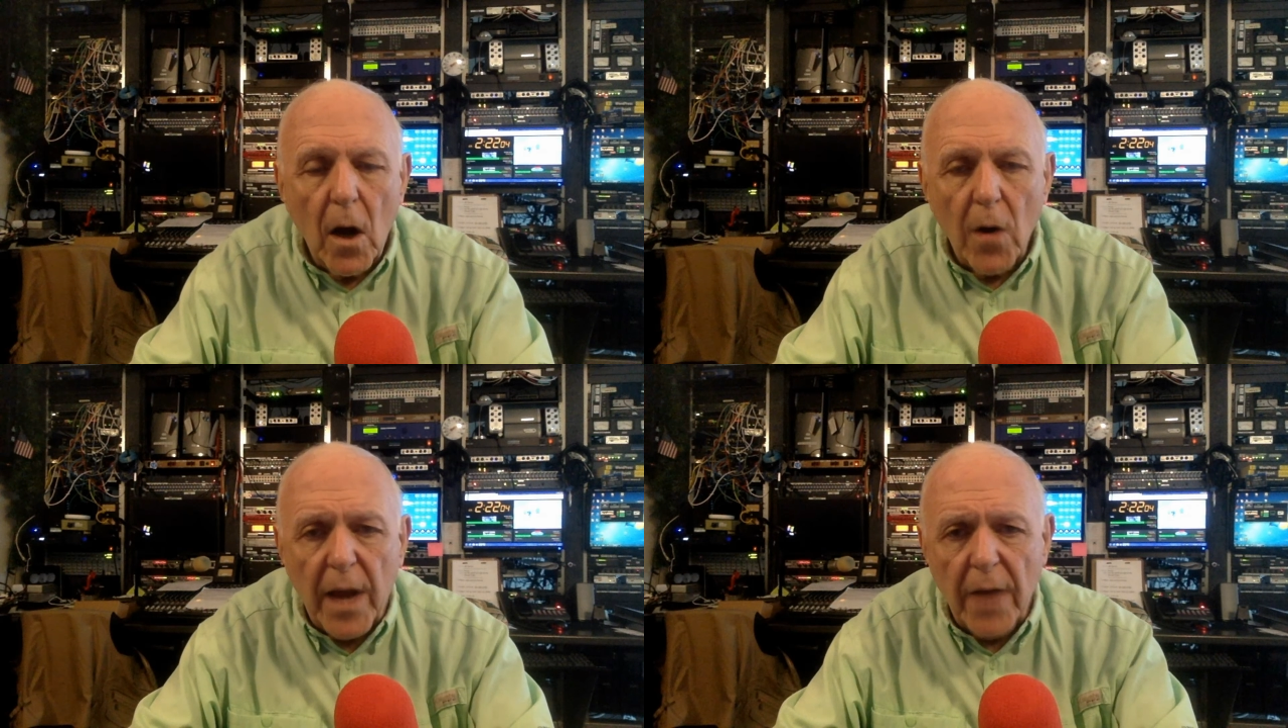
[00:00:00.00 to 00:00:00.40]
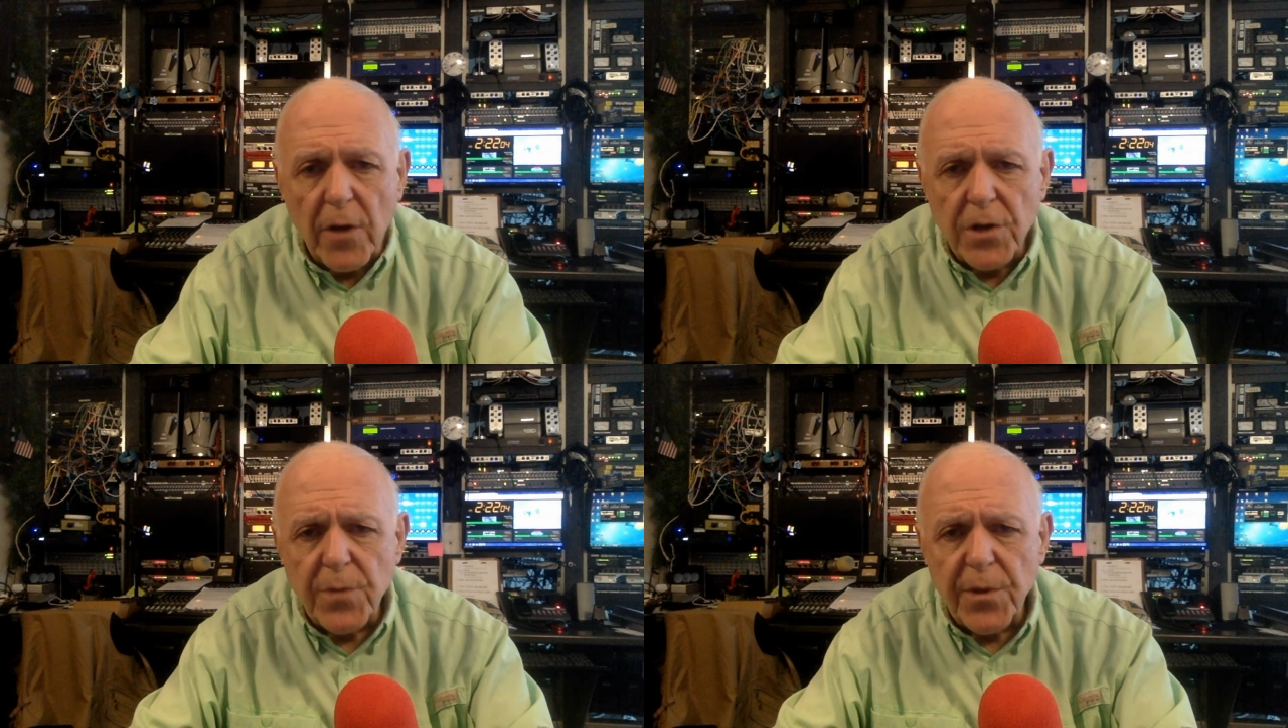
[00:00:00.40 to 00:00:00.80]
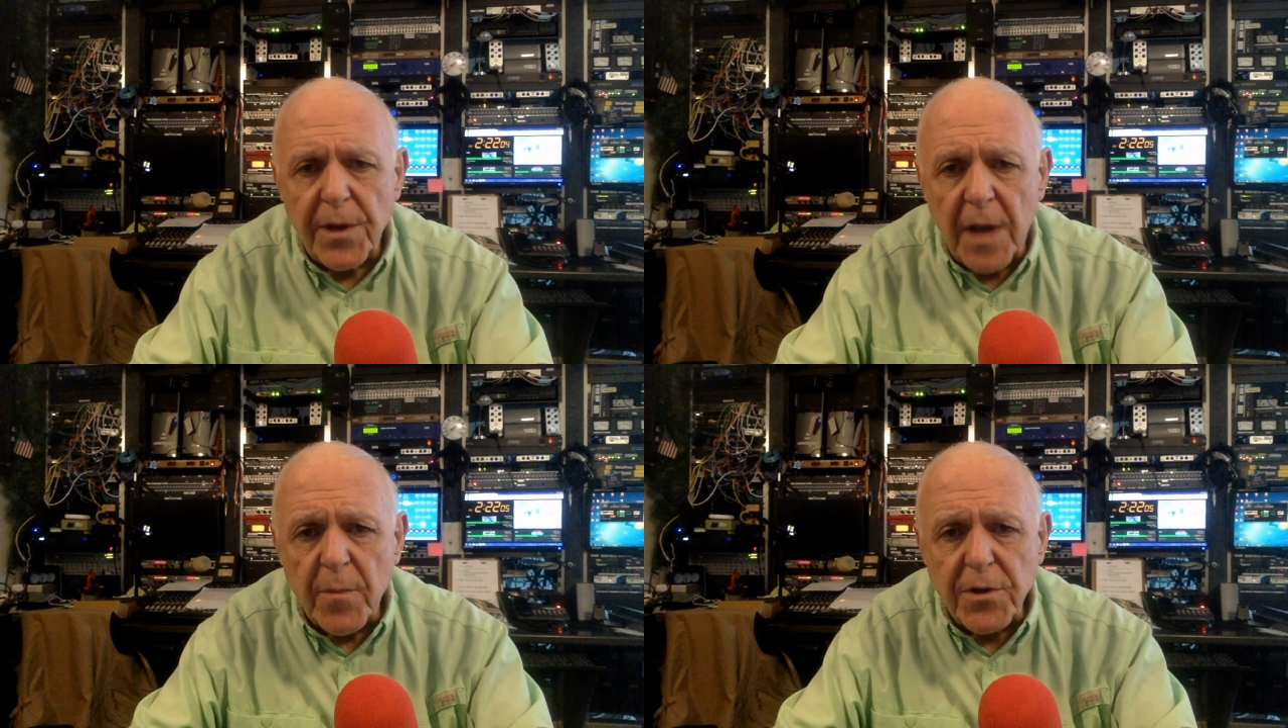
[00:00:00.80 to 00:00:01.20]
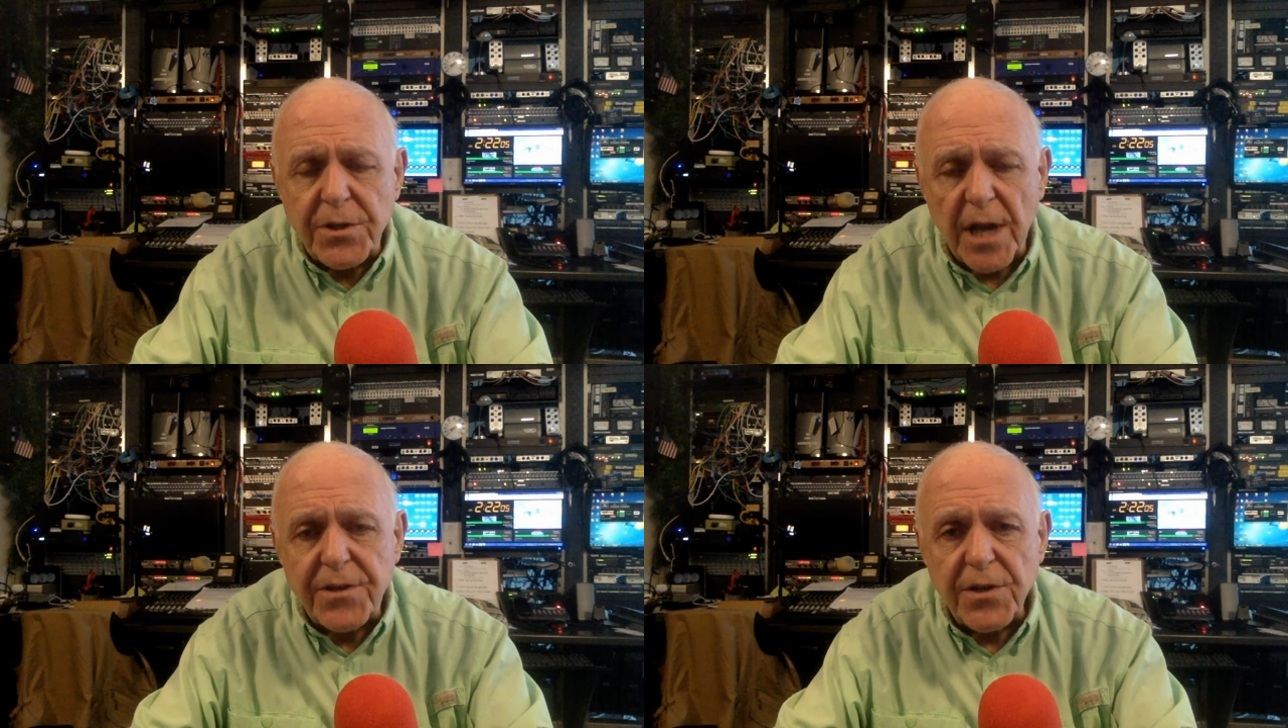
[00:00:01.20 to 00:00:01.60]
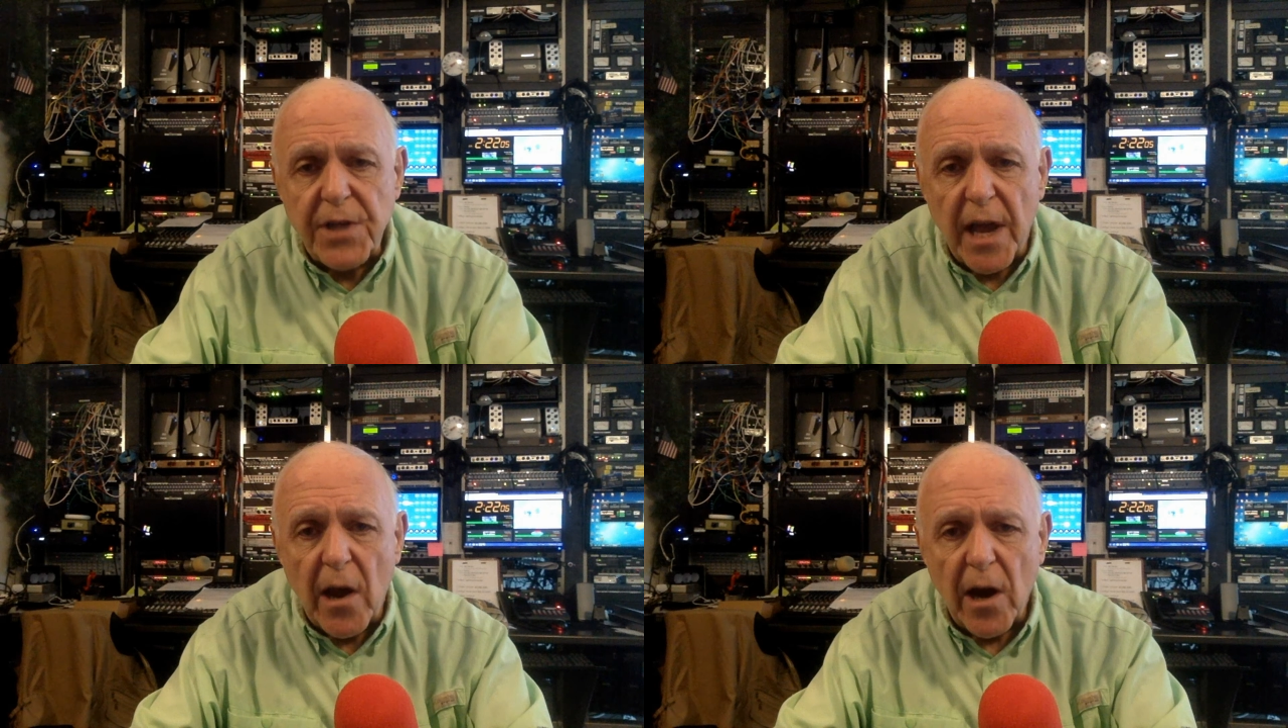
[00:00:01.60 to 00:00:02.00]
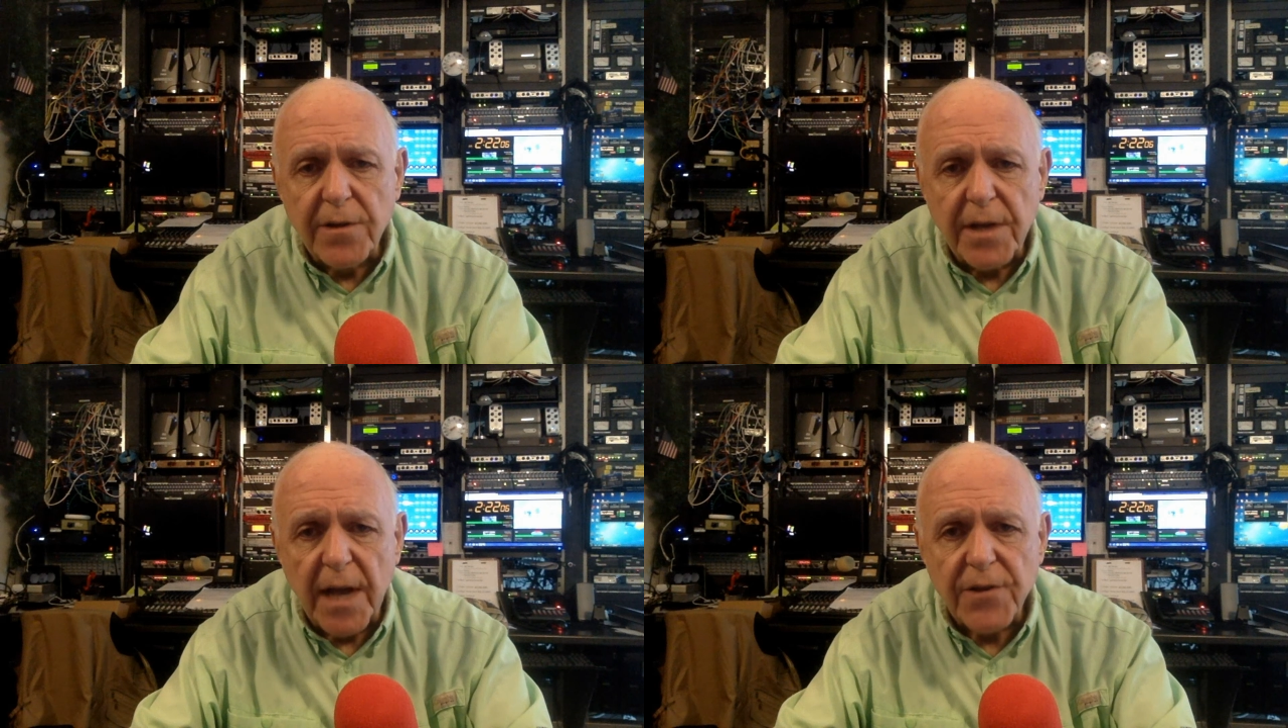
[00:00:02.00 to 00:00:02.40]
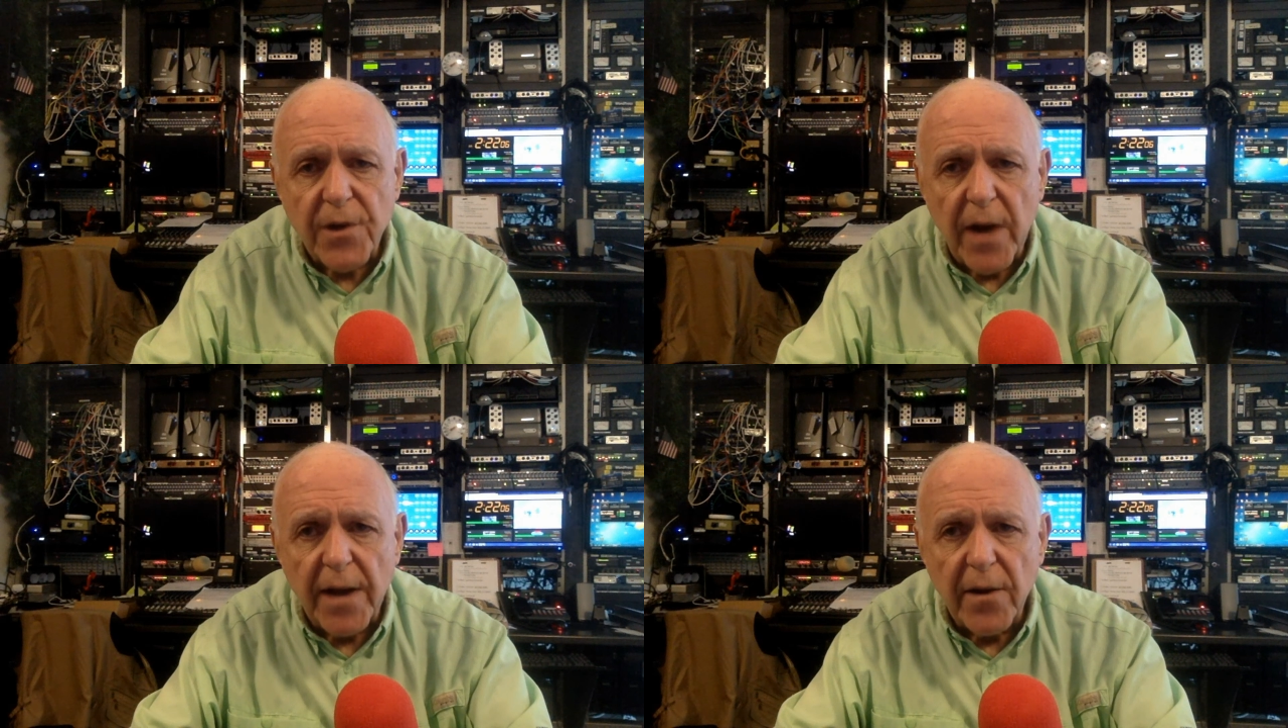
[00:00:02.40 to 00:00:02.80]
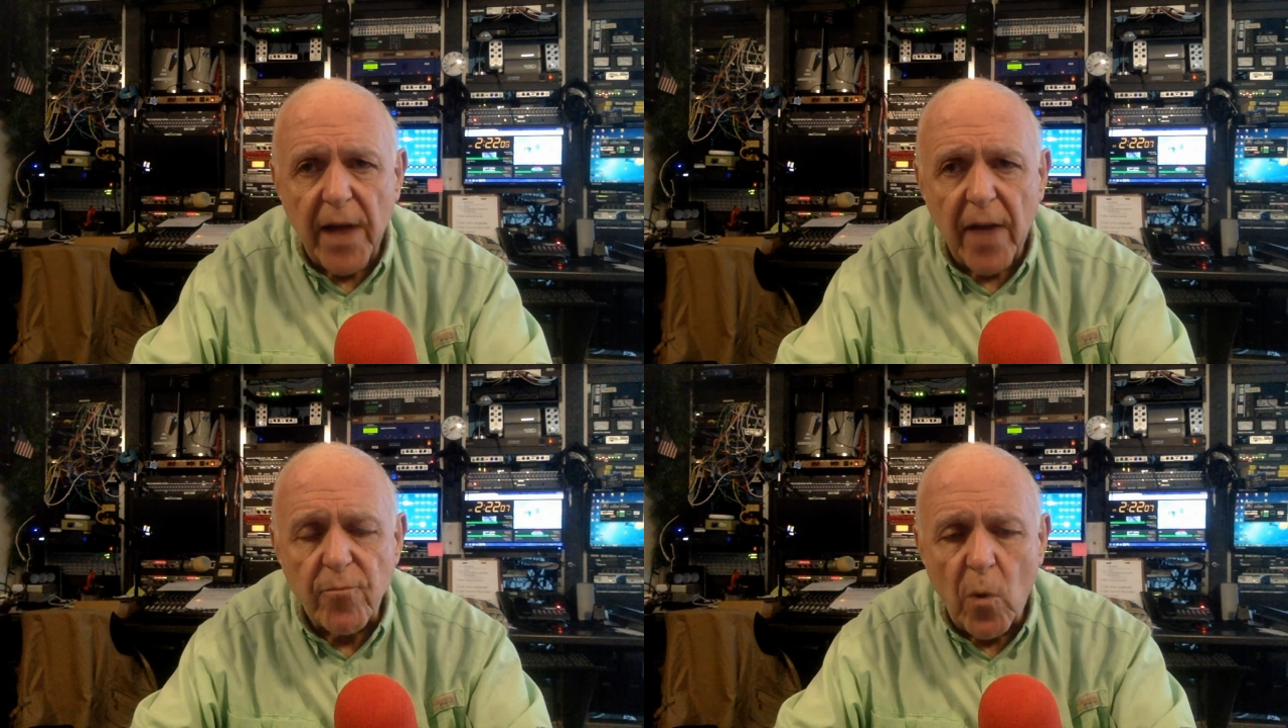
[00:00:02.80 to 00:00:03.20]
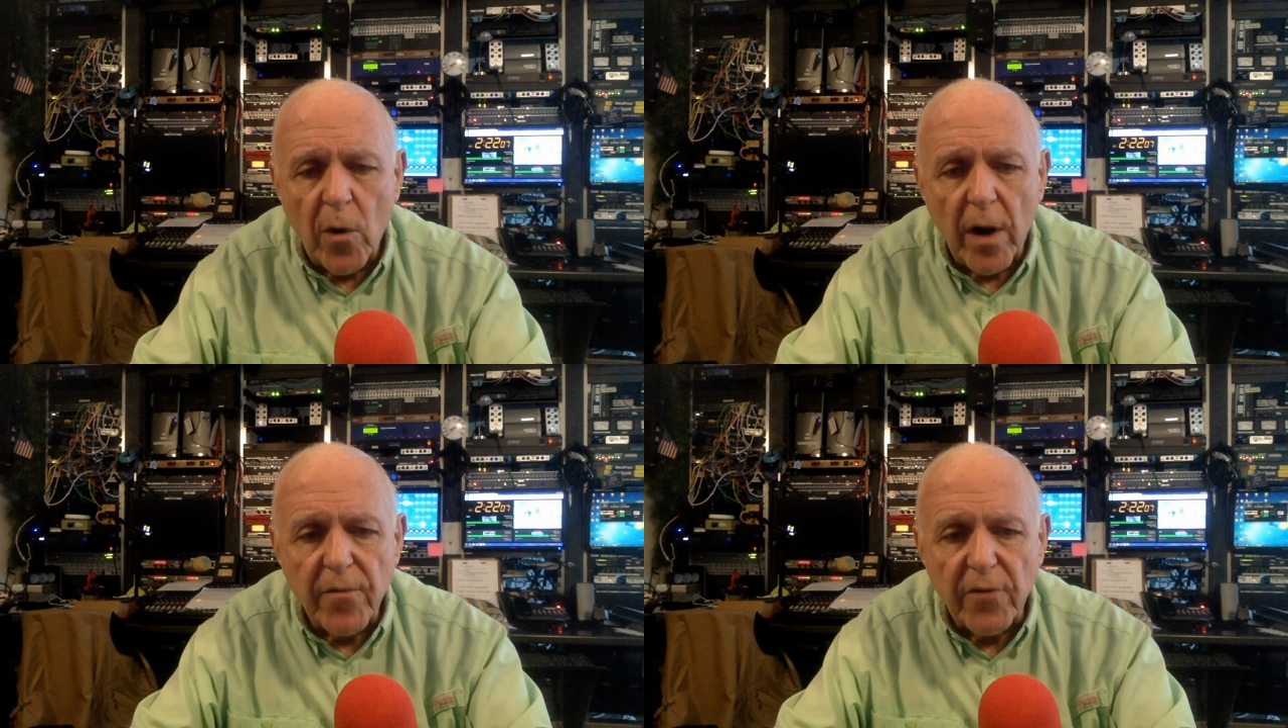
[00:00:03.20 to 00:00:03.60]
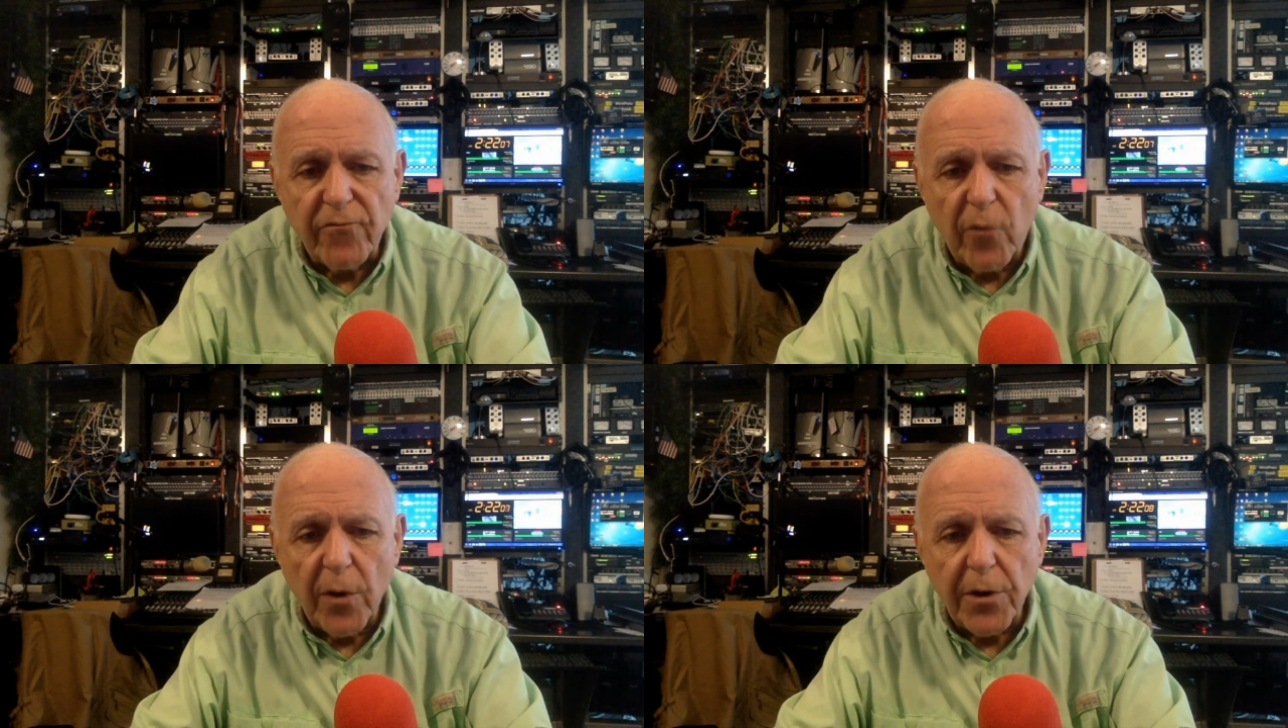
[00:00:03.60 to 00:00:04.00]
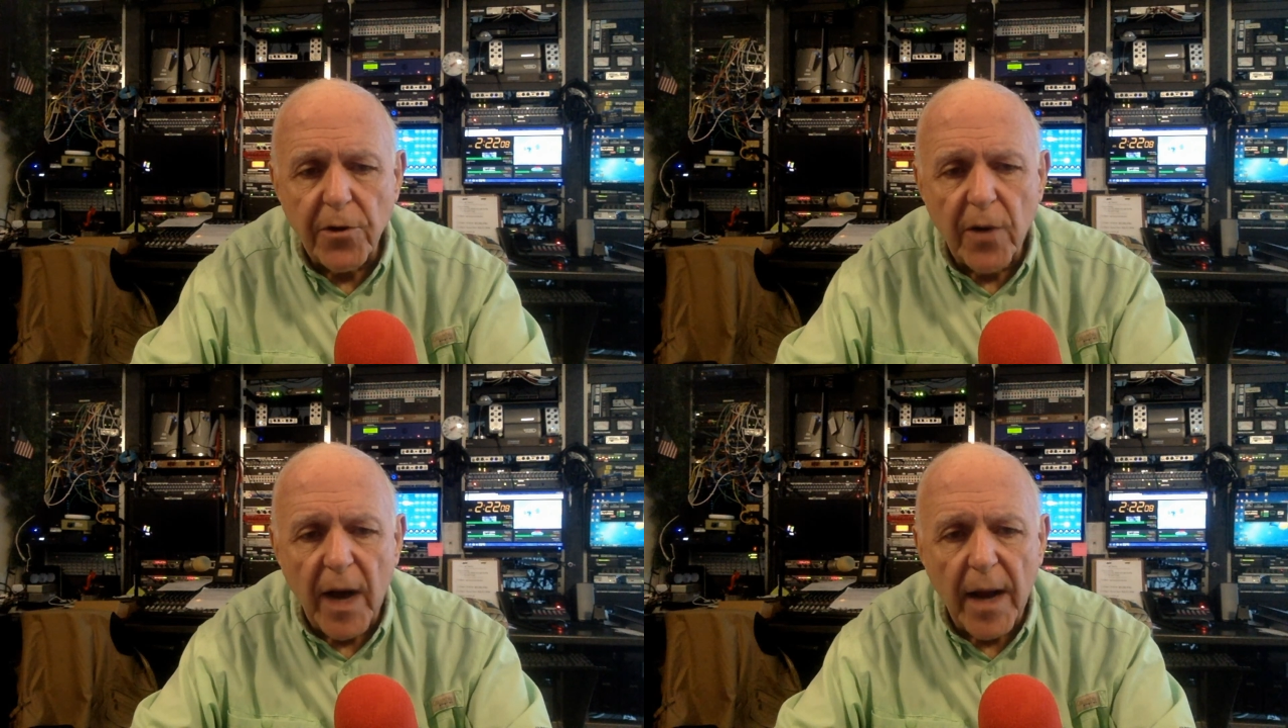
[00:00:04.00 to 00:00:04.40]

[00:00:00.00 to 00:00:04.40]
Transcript: Okay, those were the numbers such as they are today. Sorry I don't have more of them for you.